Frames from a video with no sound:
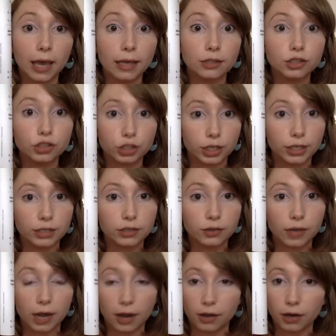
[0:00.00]
inches. So
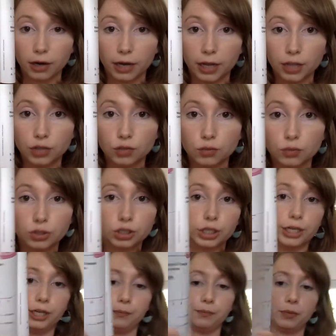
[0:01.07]
get out your inch ruler.
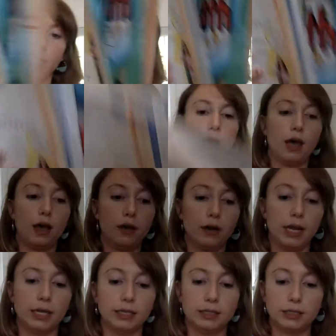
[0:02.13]
All
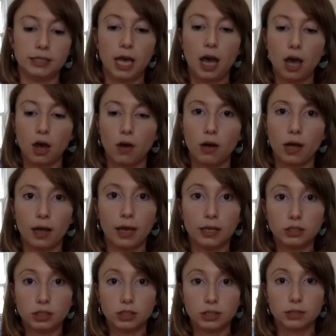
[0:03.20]
right, so
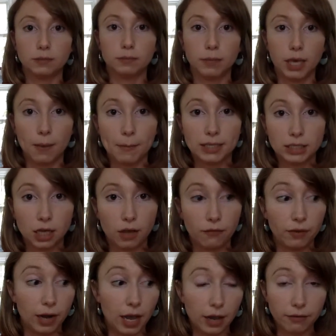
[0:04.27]
it's just me, myself,
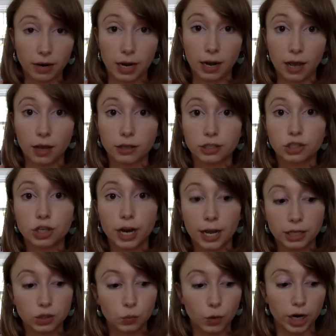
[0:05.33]
and I right now because Craig
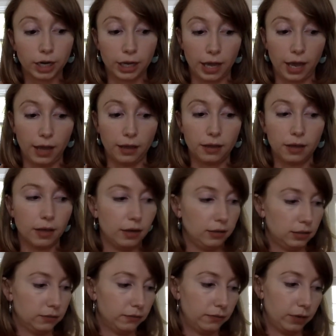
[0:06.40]
is working. And
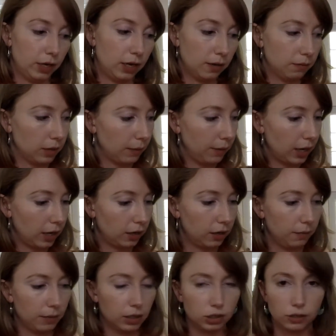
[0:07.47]
Philip, I mean, I
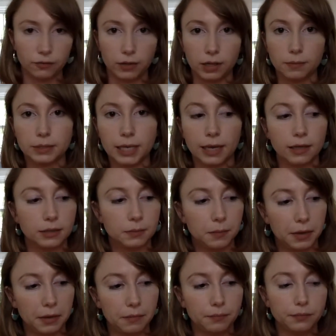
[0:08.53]
could measure Philip's hands,
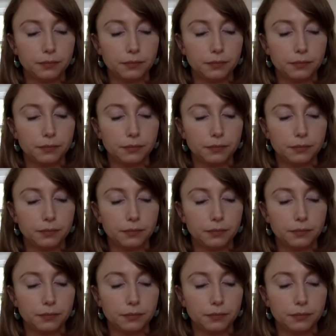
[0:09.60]
but